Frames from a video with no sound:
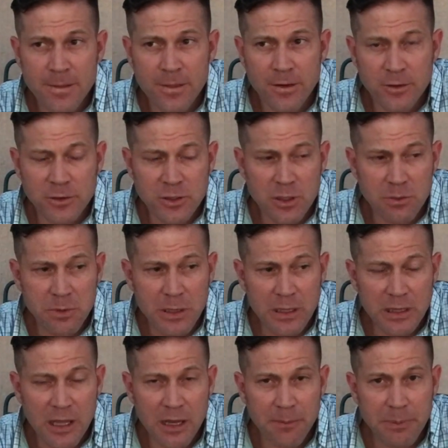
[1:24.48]
there's going to be a
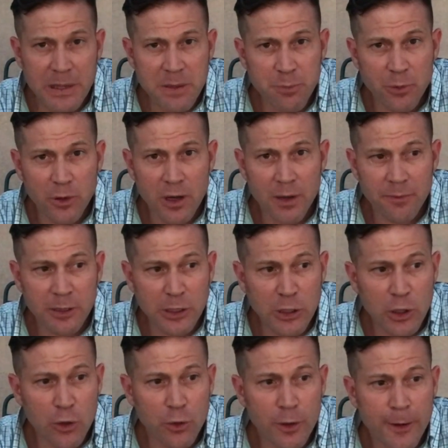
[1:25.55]
lot of people coming and
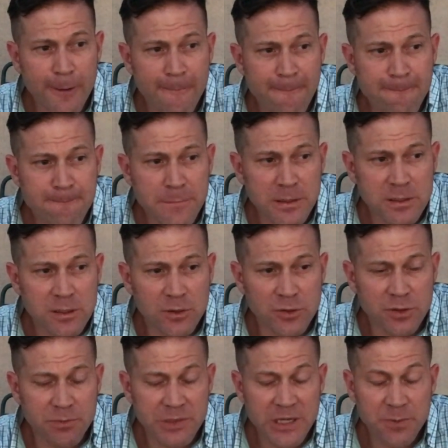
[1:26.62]
going, there's
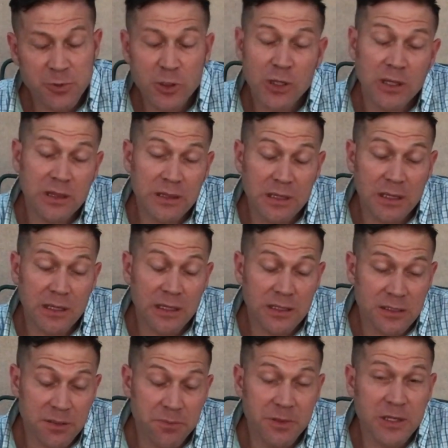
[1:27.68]
some tips you can
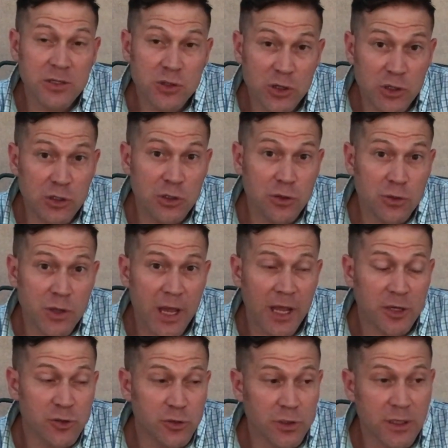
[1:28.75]
and some things you can do to
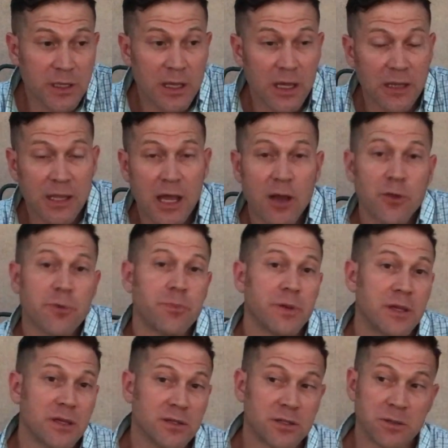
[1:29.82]
actually allow the
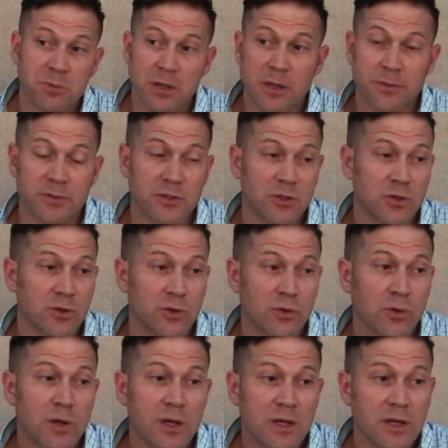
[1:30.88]
bees to be able
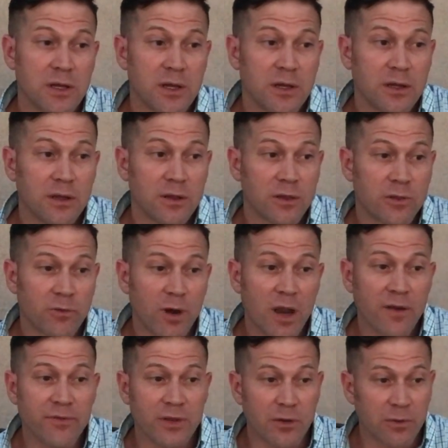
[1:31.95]
to
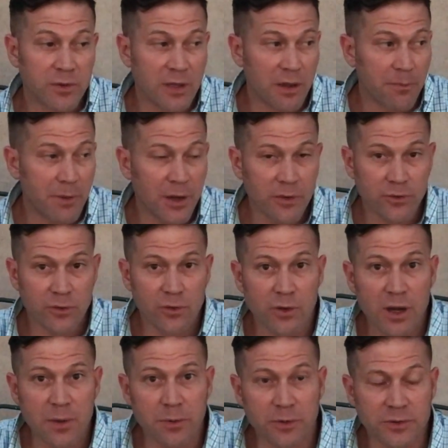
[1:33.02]
thrive there without bothering your
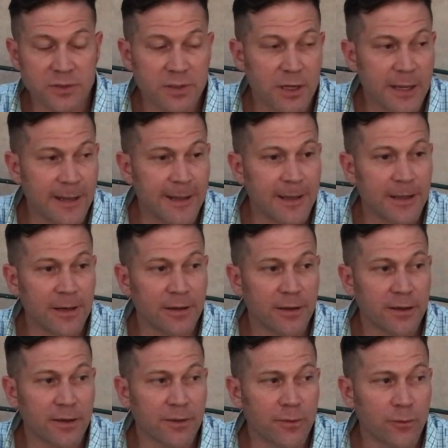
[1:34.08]
neighbors.
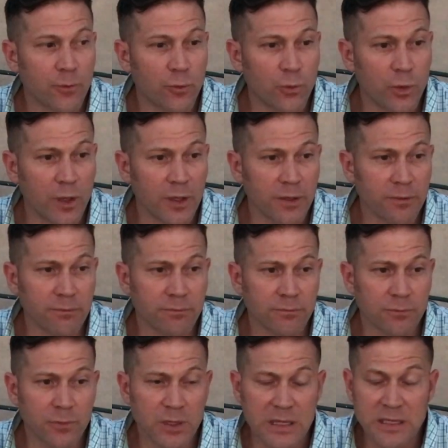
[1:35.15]
And one
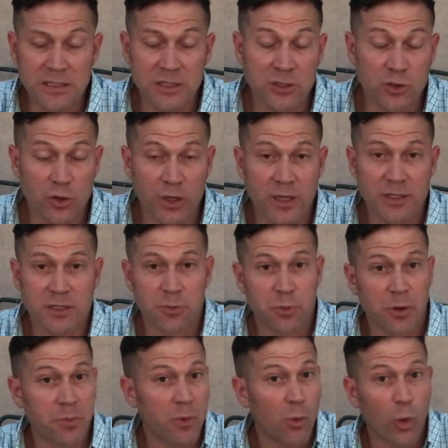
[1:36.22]
easy trick is to put
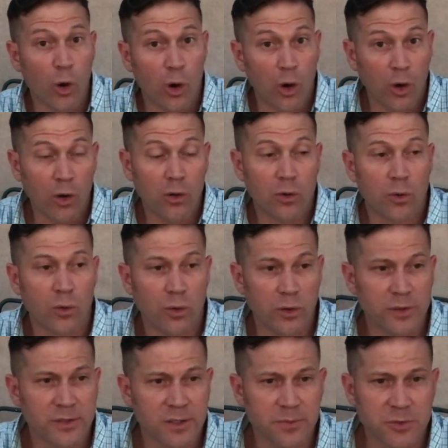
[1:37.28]
up a wall
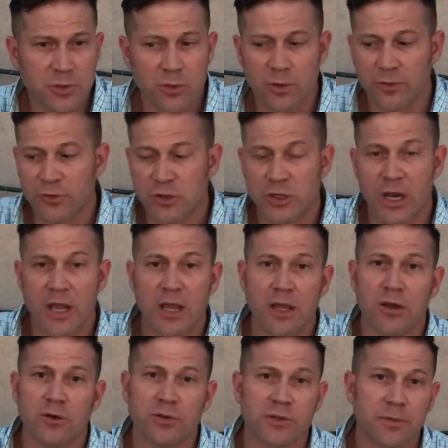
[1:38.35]
or some sort of
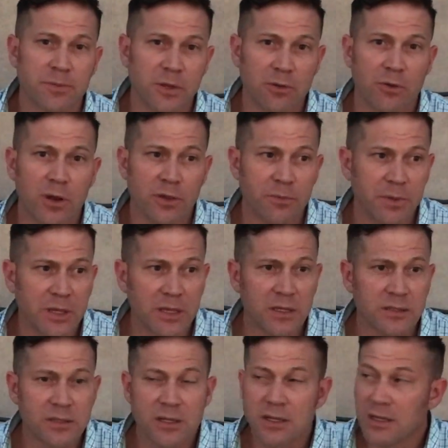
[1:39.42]
shade or something around the
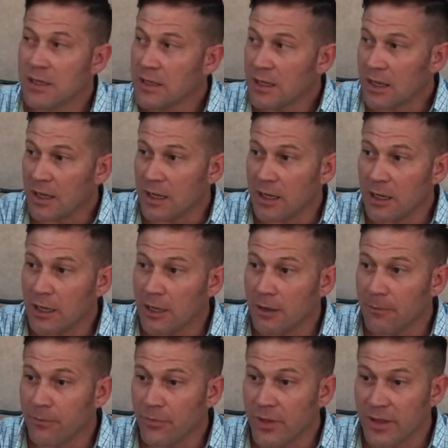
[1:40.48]
bees
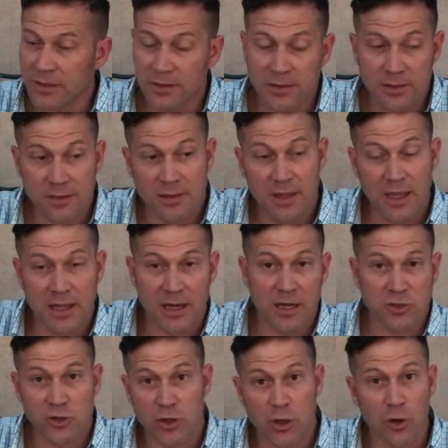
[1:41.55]
that they can
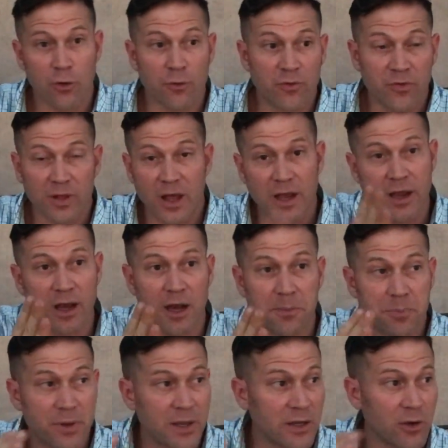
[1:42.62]
actually go fly up
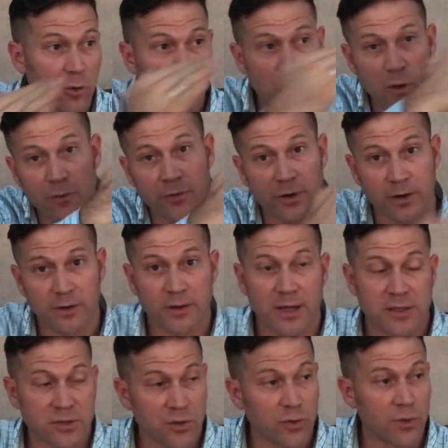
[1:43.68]
and go over
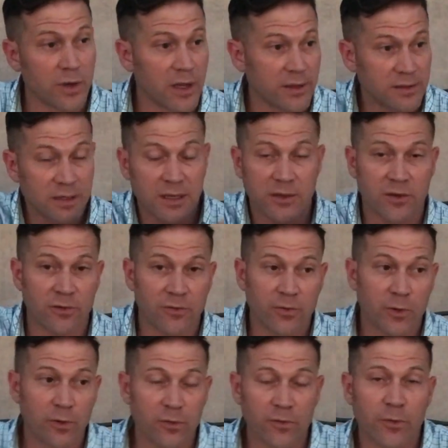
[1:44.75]
as they're going out to get their
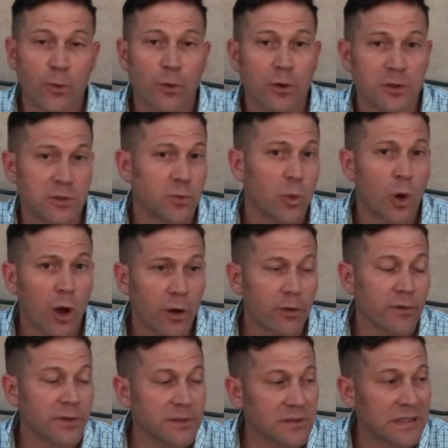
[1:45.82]
food and forage and water
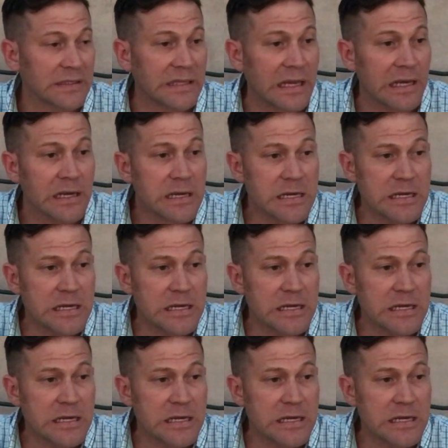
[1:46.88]
and things like that.